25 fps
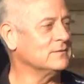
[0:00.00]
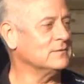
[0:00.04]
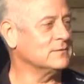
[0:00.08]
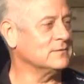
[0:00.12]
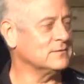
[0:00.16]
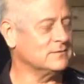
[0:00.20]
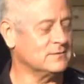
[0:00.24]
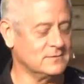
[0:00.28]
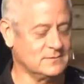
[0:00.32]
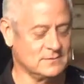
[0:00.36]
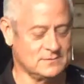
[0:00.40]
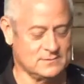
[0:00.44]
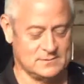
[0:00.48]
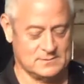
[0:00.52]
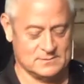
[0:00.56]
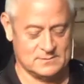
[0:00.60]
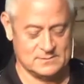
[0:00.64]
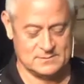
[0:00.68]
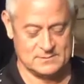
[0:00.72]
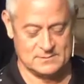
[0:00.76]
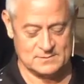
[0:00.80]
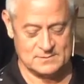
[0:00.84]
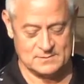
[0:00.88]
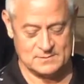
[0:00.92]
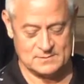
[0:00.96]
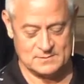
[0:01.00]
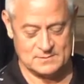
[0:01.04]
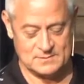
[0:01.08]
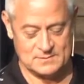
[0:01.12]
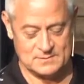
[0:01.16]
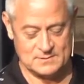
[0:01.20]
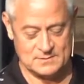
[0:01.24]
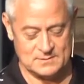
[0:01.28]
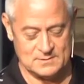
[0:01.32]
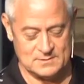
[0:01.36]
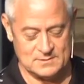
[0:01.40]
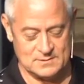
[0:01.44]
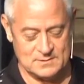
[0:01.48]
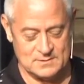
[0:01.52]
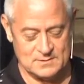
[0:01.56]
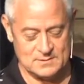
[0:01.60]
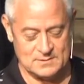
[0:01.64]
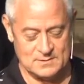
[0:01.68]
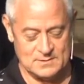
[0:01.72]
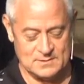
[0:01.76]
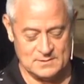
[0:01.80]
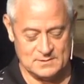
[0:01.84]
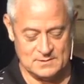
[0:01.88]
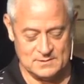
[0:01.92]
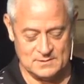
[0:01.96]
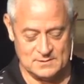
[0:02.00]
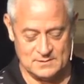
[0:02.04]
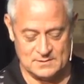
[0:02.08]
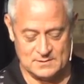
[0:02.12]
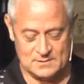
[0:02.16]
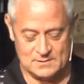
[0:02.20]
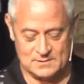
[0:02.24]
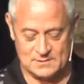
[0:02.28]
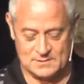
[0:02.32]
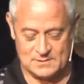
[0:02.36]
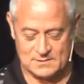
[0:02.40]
[no speech]